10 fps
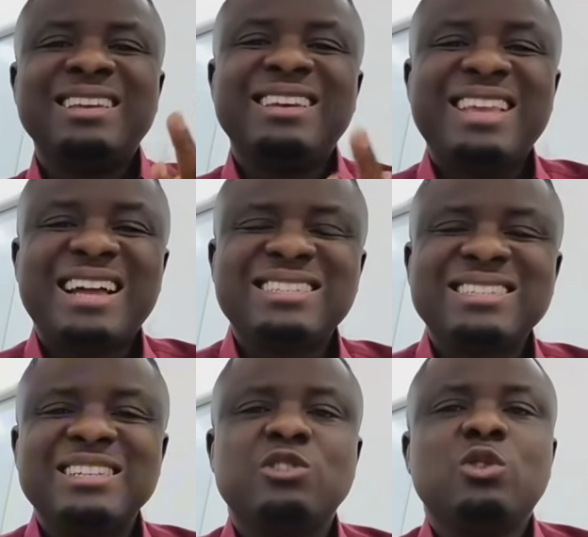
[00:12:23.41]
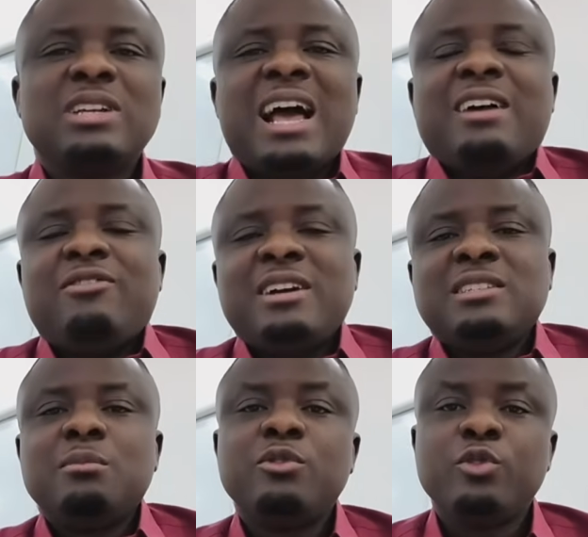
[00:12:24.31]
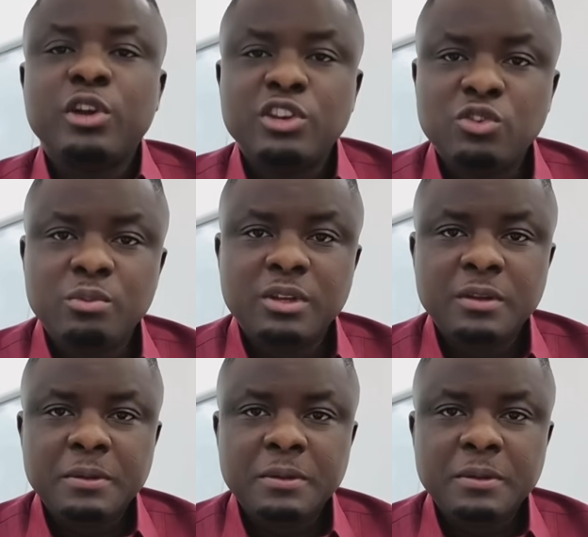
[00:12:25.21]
That is not advisable for a newbie.